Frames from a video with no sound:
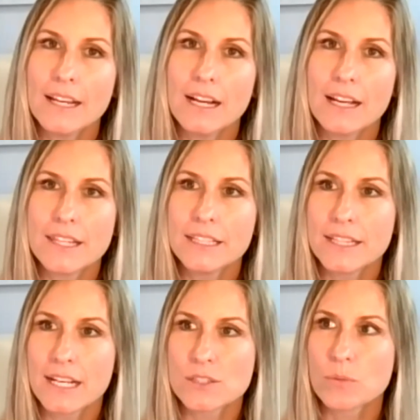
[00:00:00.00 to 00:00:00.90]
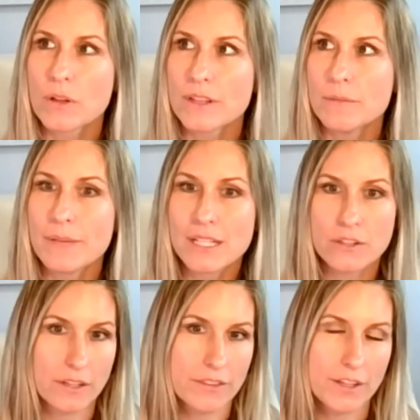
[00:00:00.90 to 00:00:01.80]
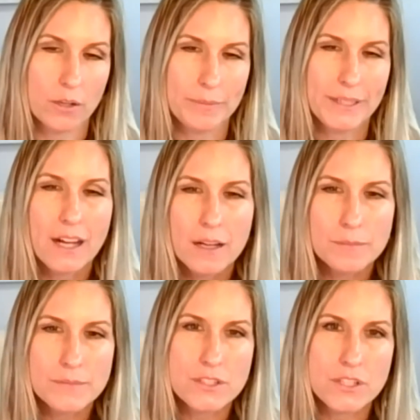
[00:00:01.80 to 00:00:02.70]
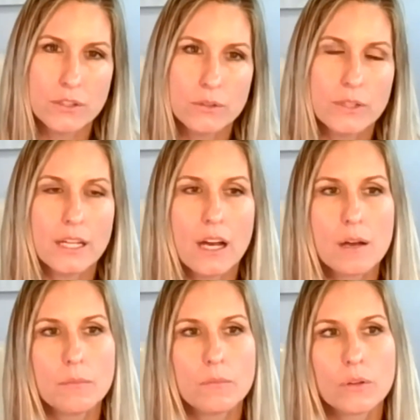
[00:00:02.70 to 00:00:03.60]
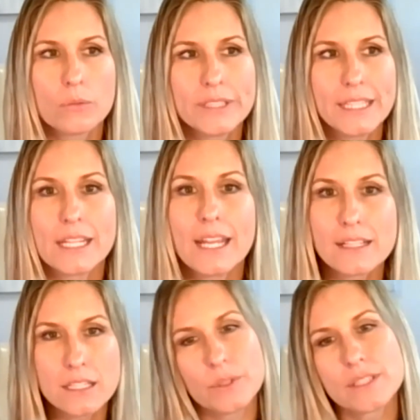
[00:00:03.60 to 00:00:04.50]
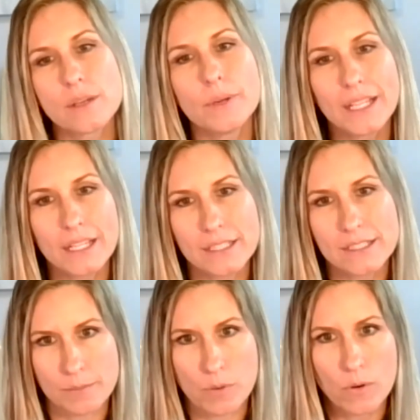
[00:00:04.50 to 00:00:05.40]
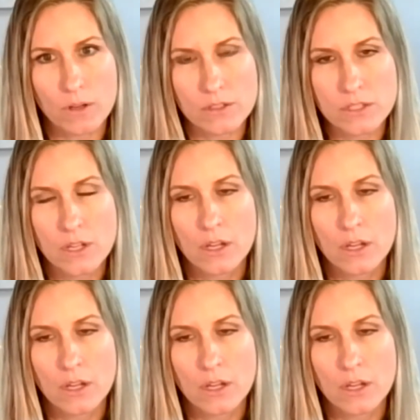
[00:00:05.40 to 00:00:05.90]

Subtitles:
I think that that's where the mental health therapy comes to, really connecting with someone, getting support,